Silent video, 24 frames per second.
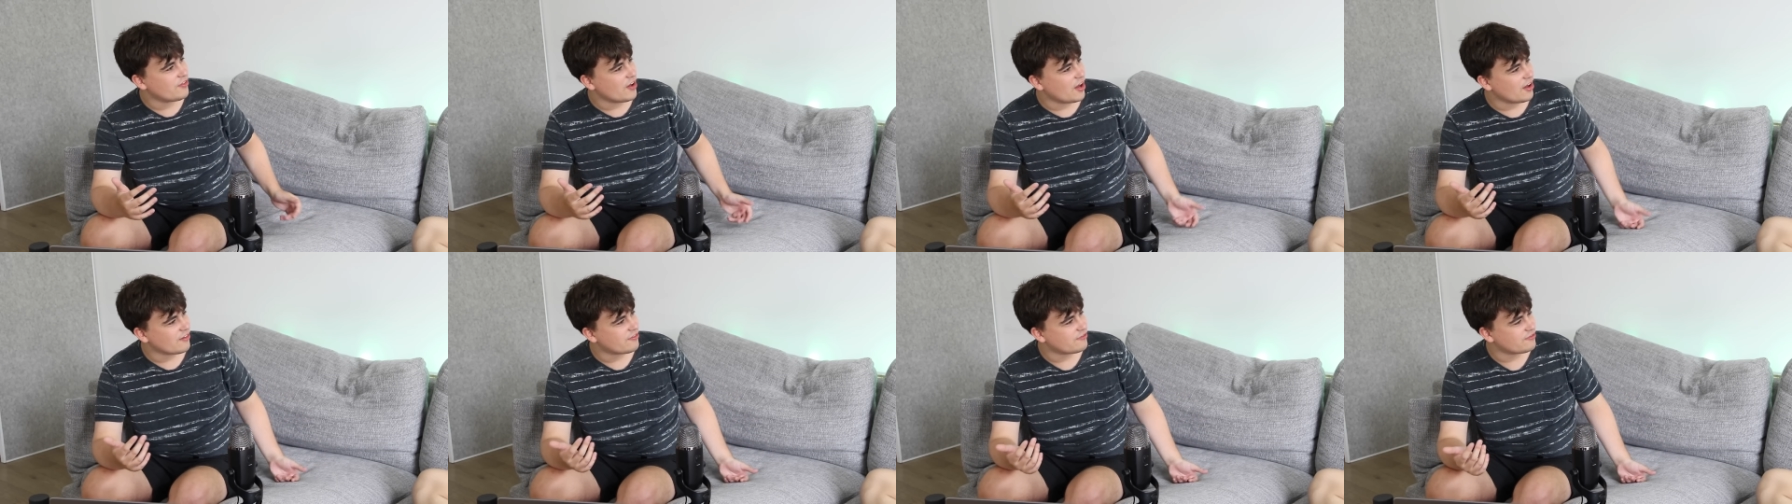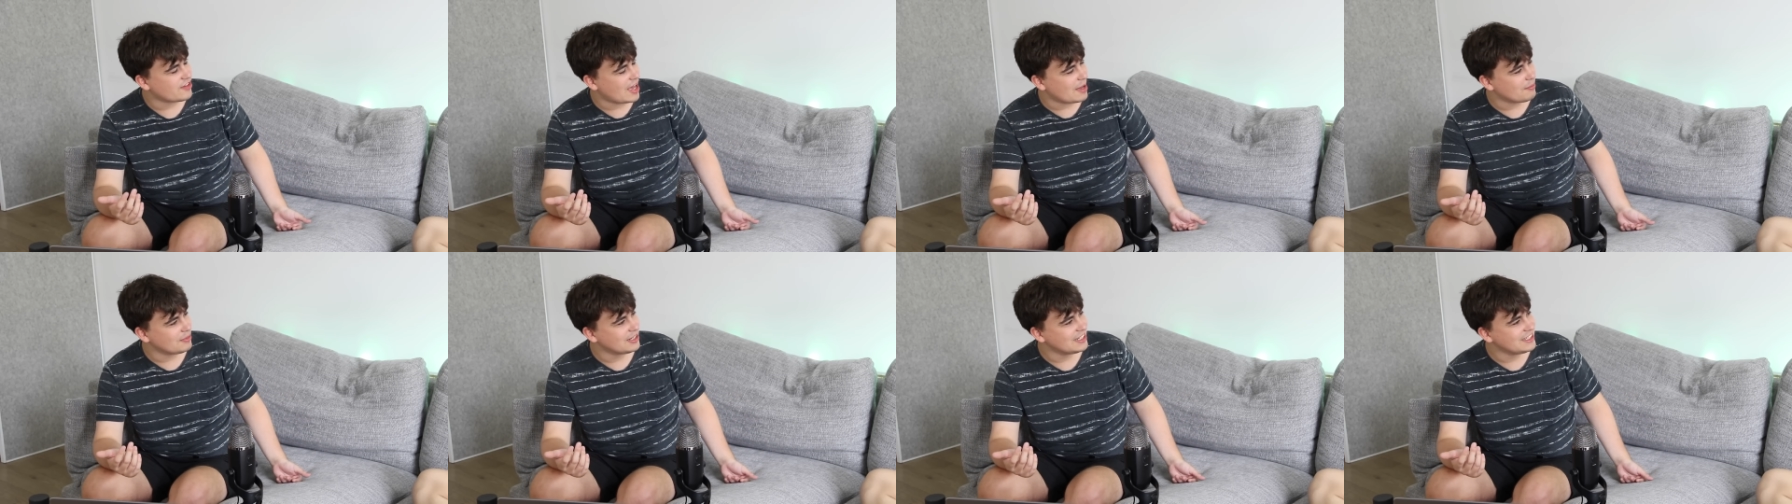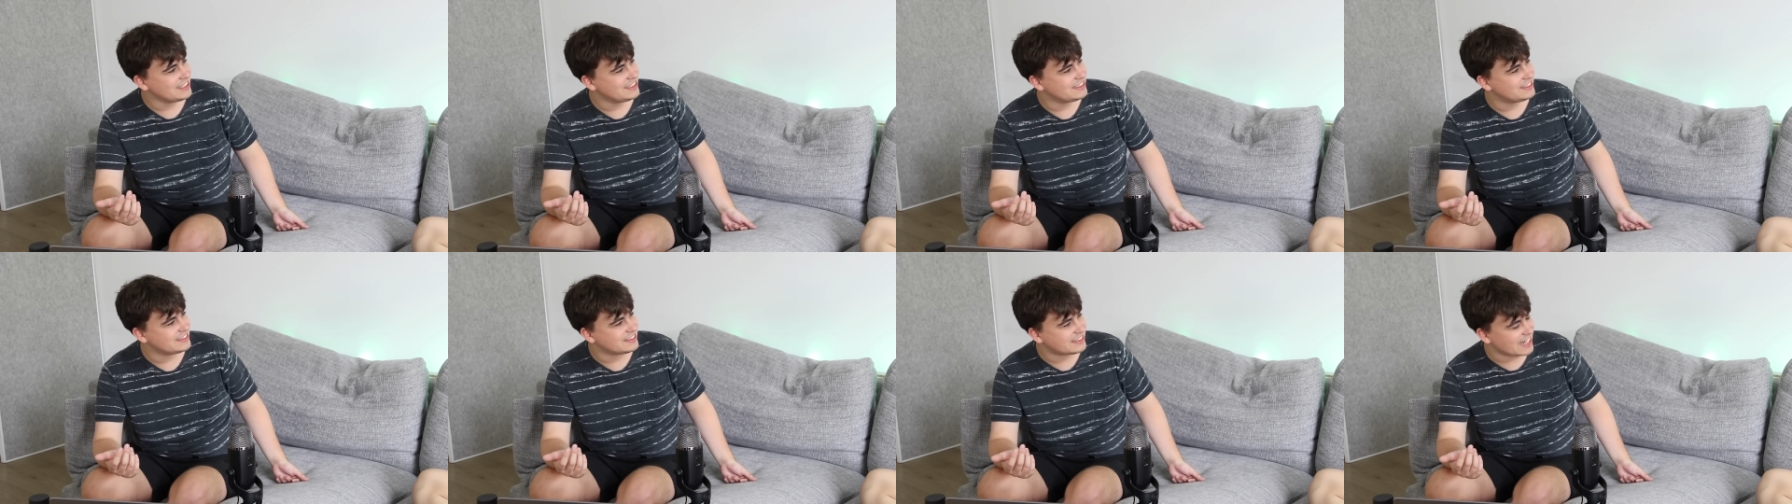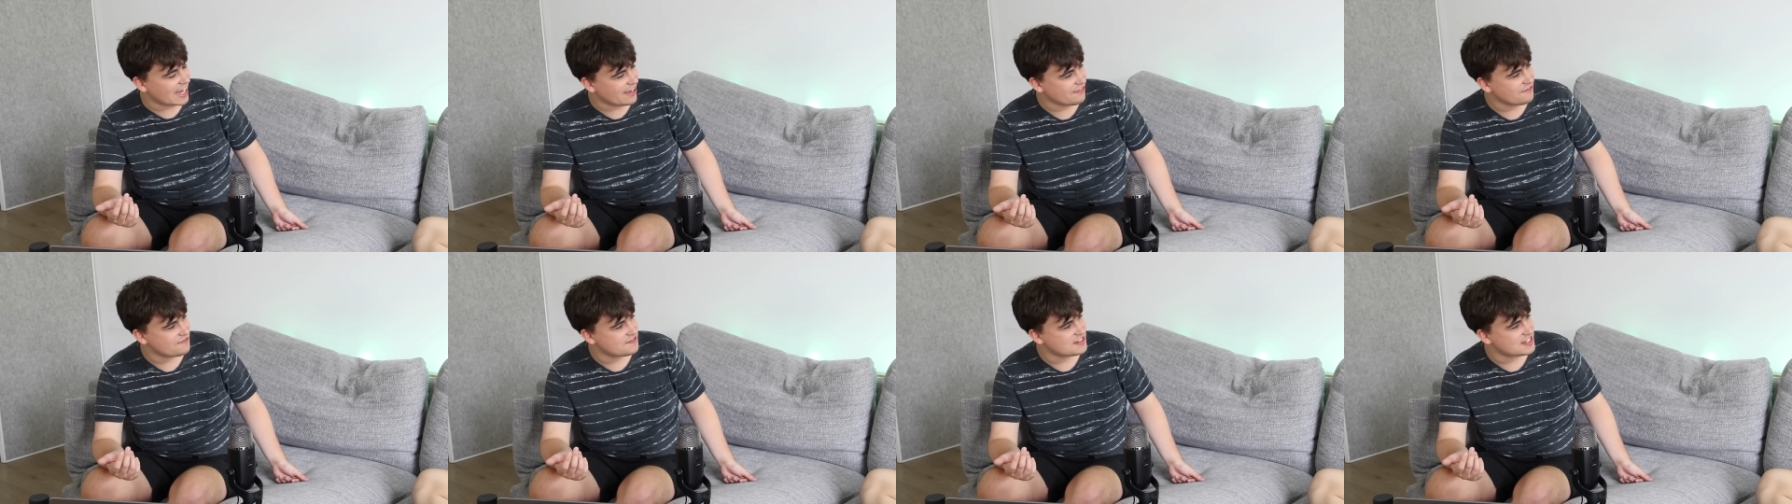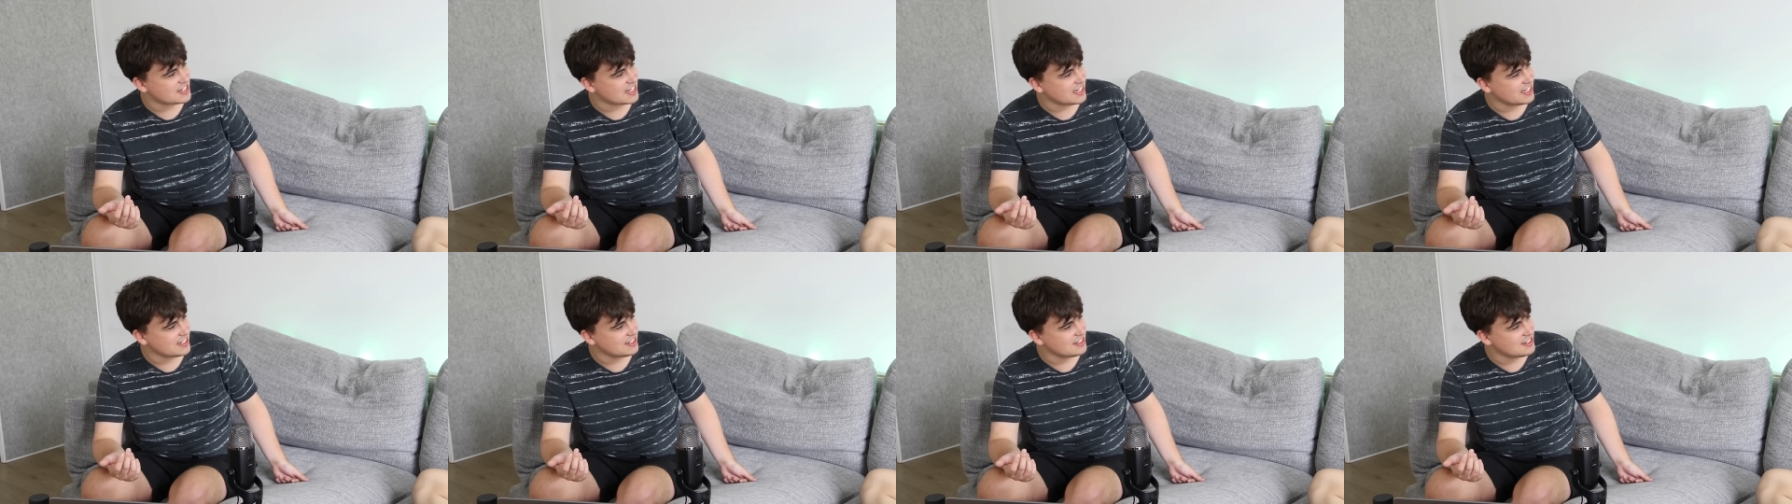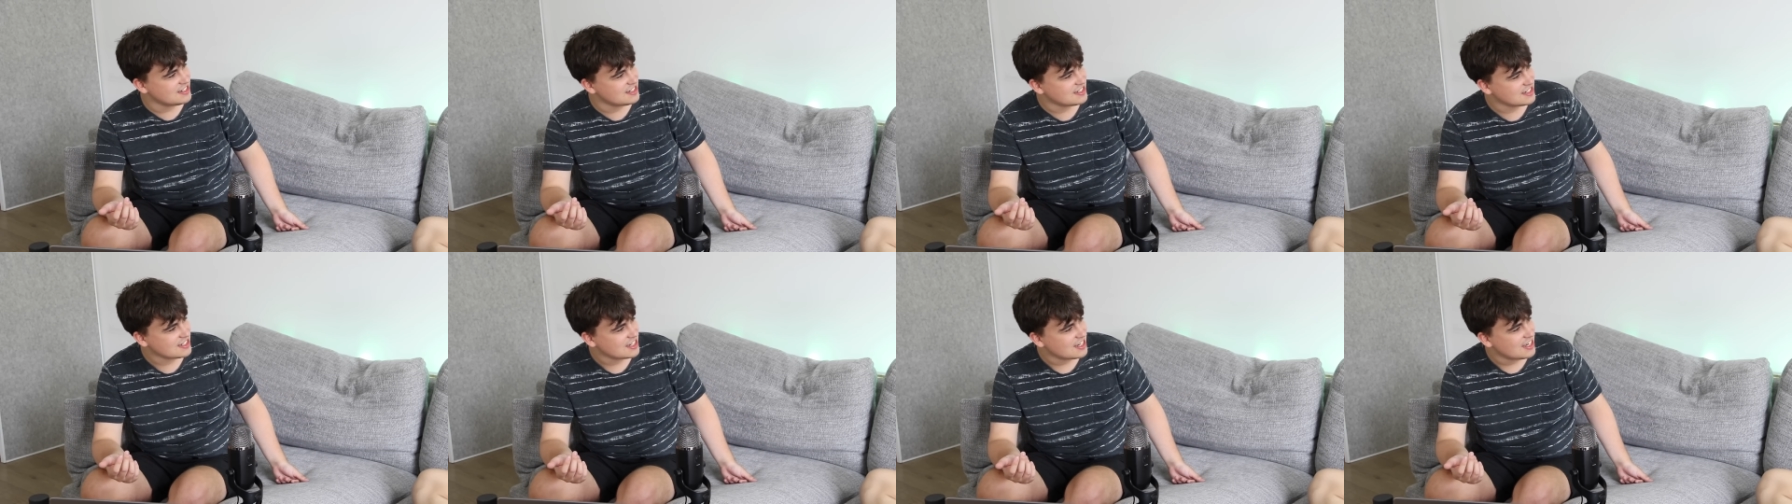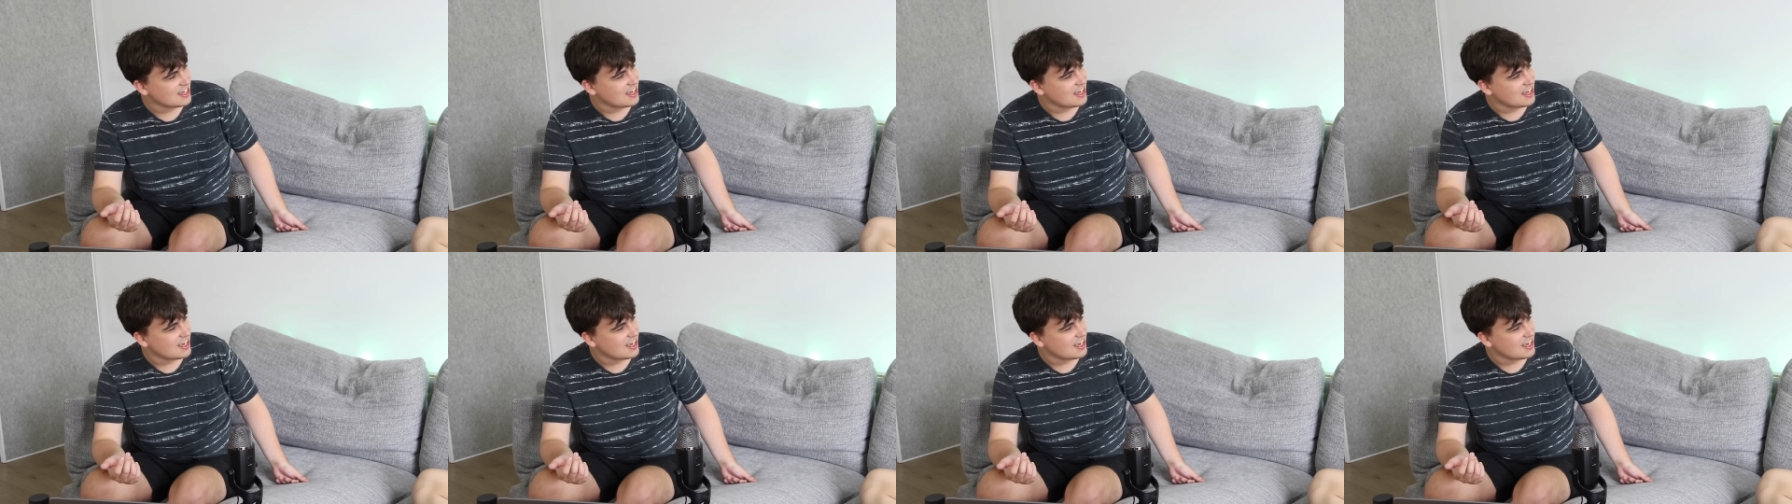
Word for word: her family death scenes,